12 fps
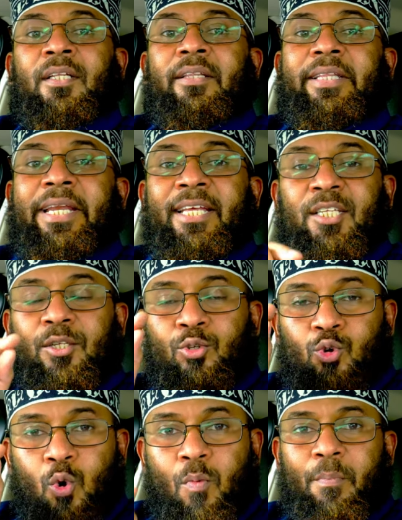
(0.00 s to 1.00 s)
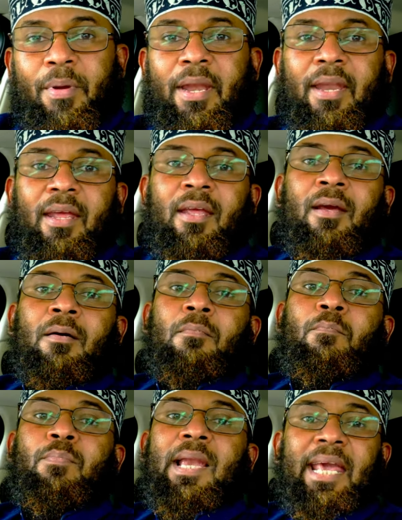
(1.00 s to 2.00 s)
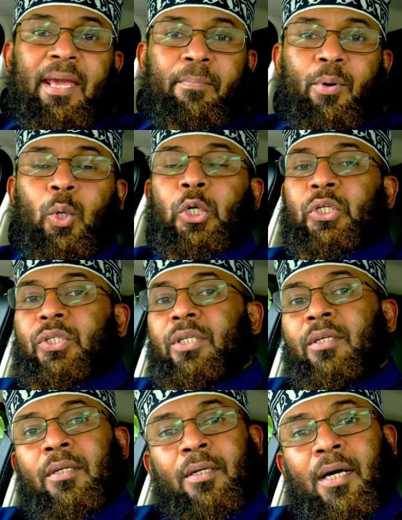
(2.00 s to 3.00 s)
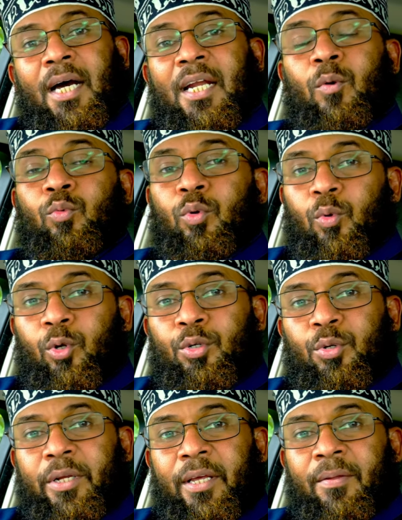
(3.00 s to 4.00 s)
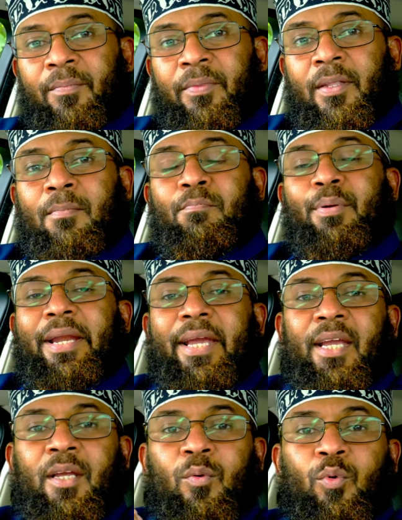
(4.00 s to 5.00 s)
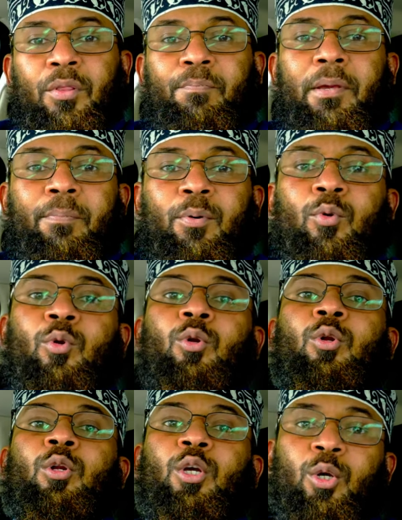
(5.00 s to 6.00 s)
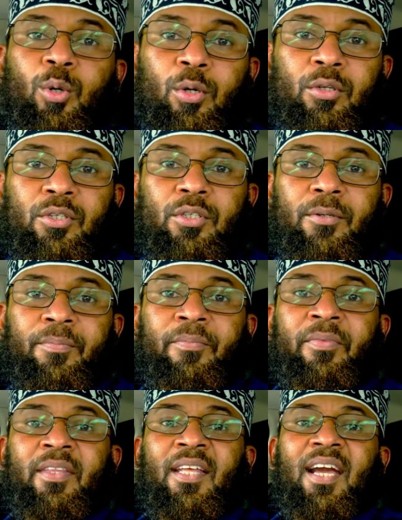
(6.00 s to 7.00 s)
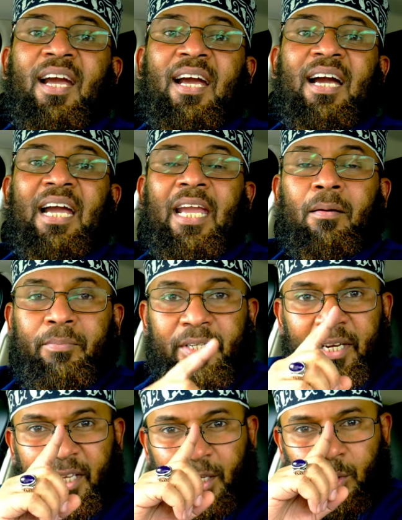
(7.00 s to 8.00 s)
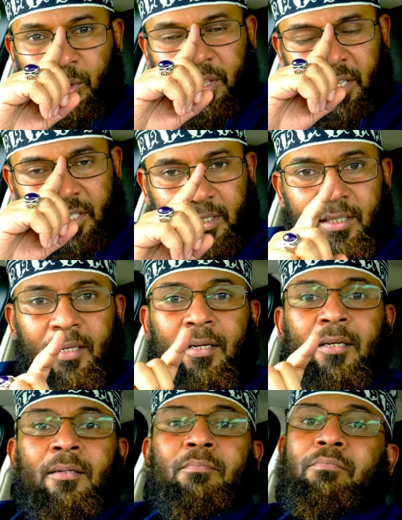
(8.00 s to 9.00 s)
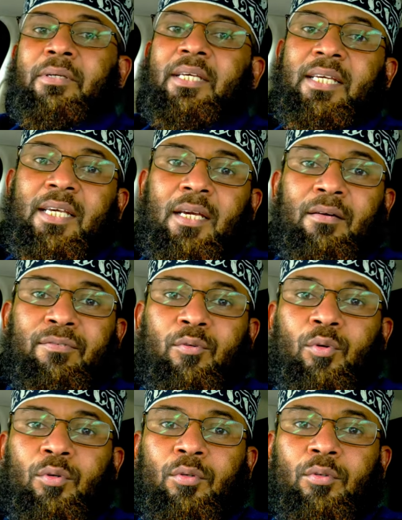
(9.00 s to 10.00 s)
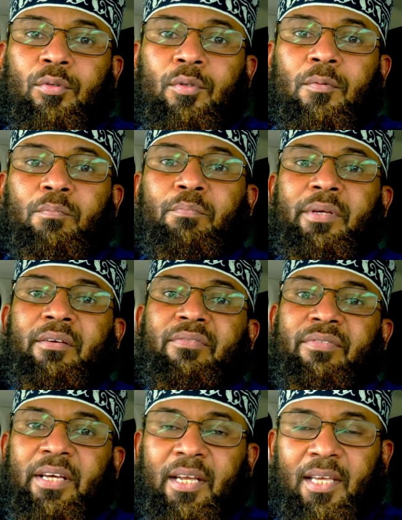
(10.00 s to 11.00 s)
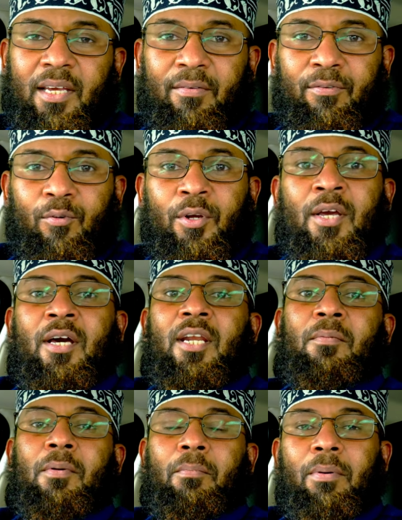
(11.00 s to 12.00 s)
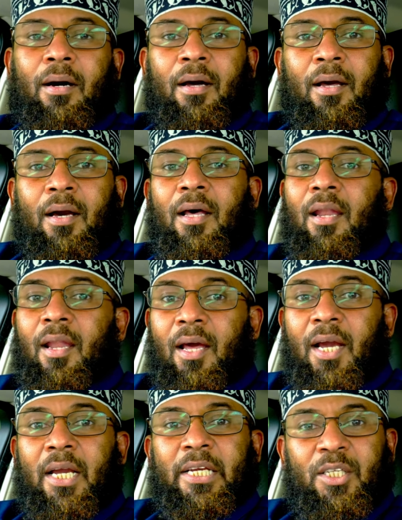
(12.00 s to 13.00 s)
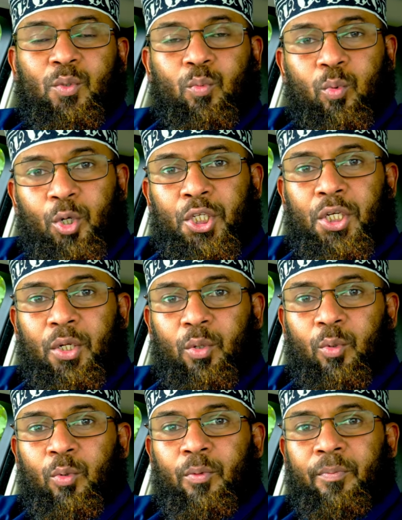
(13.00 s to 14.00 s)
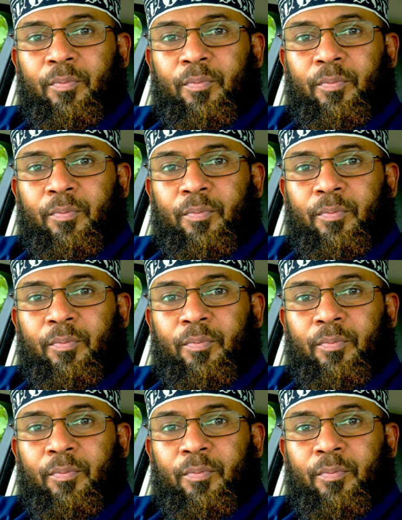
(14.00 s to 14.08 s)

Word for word: There is so many playboys around the world today, playing with people, girls. I am telling you this, be careful, be very careful. Remember, Allah is watching you.